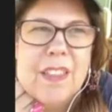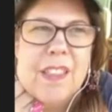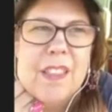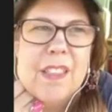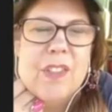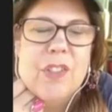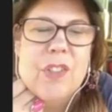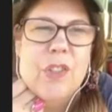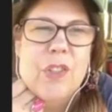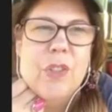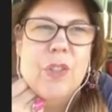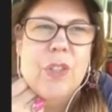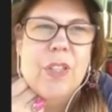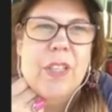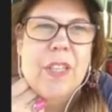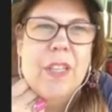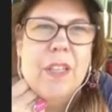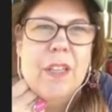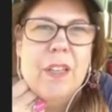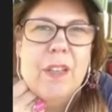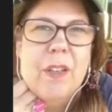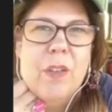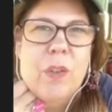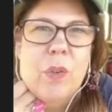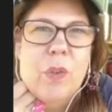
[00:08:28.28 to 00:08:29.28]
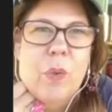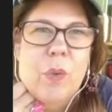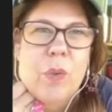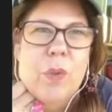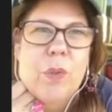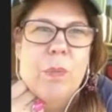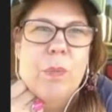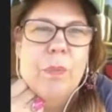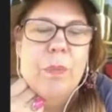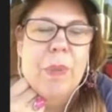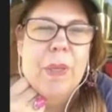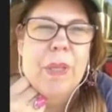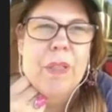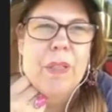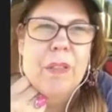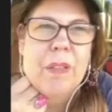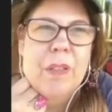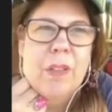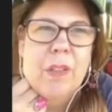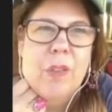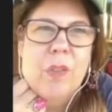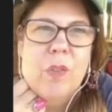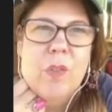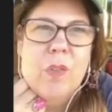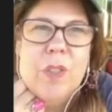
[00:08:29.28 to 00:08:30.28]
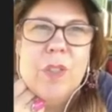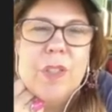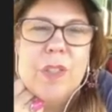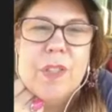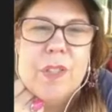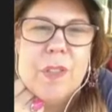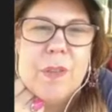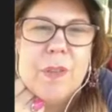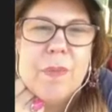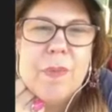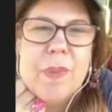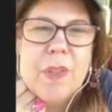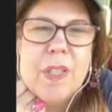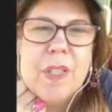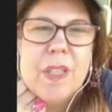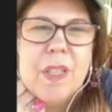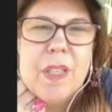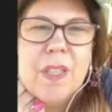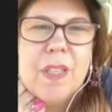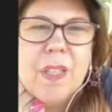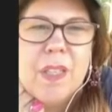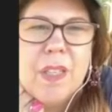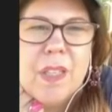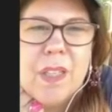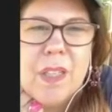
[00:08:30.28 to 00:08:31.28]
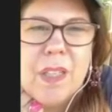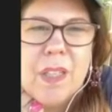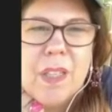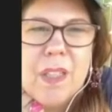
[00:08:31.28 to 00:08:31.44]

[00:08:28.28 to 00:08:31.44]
Is there like an old pillow or something?